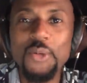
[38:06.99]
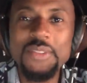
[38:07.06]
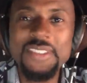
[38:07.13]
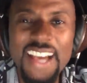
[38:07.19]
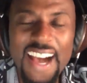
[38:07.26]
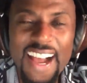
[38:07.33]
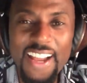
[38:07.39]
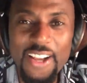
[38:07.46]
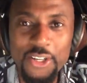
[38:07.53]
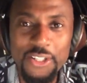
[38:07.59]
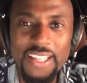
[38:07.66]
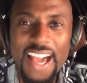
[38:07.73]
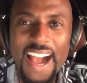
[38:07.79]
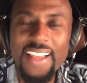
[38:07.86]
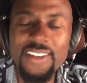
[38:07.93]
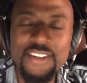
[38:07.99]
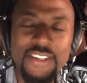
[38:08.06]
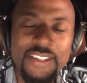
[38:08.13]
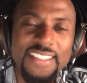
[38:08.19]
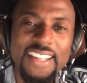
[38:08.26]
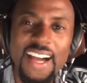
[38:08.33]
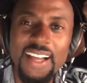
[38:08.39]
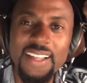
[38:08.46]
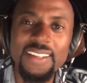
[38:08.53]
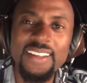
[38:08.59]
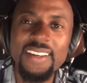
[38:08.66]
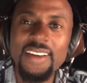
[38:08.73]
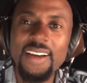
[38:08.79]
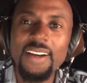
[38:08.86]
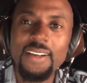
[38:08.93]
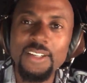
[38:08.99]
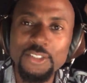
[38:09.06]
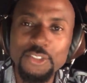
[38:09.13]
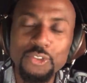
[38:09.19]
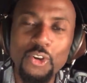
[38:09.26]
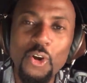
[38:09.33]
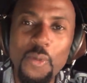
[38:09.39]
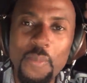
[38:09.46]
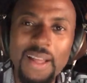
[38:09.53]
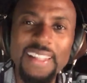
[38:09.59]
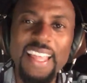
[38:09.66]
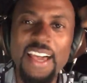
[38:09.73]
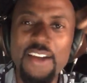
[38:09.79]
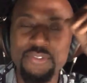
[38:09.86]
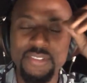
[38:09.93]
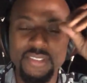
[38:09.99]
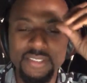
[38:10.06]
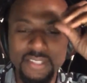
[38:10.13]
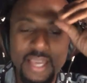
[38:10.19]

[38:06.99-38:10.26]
so tired, I could not control my laughter.